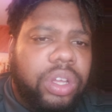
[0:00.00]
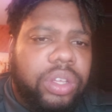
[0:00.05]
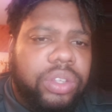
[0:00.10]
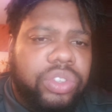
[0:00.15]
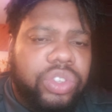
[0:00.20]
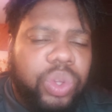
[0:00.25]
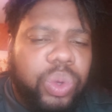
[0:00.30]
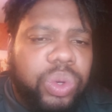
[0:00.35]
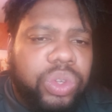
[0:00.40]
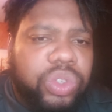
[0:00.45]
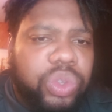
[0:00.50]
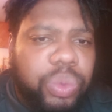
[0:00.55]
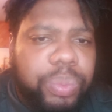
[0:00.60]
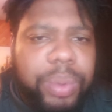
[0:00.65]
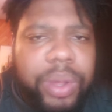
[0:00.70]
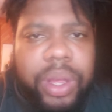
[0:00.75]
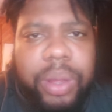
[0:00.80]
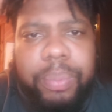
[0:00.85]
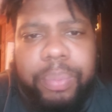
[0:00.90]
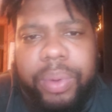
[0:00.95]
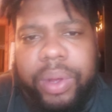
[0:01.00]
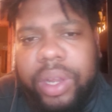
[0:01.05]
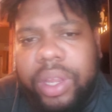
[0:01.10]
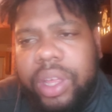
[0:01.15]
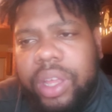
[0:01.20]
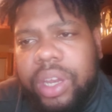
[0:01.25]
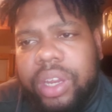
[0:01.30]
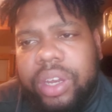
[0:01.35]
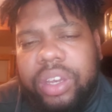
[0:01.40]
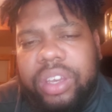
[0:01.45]
students who are being
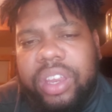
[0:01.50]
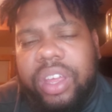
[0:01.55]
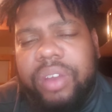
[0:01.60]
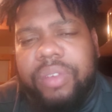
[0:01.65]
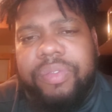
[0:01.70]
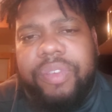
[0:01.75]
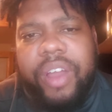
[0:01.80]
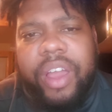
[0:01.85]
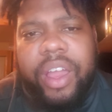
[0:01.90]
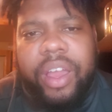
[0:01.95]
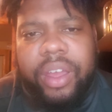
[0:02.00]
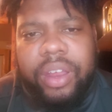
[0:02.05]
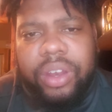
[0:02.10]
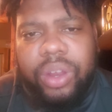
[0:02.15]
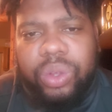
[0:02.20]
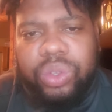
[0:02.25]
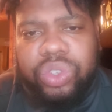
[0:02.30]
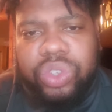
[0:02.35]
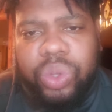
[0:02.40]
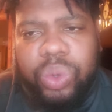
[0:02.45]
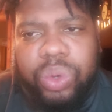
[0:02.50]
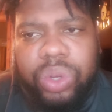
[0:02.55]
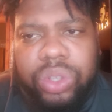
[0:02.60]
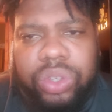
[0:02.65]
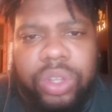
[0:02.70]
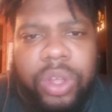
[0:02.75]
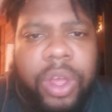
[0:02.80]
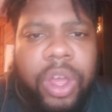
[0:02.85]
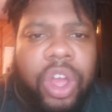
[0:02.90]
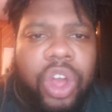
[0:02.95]
bullied, and identifying those
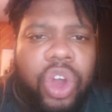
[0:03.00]
students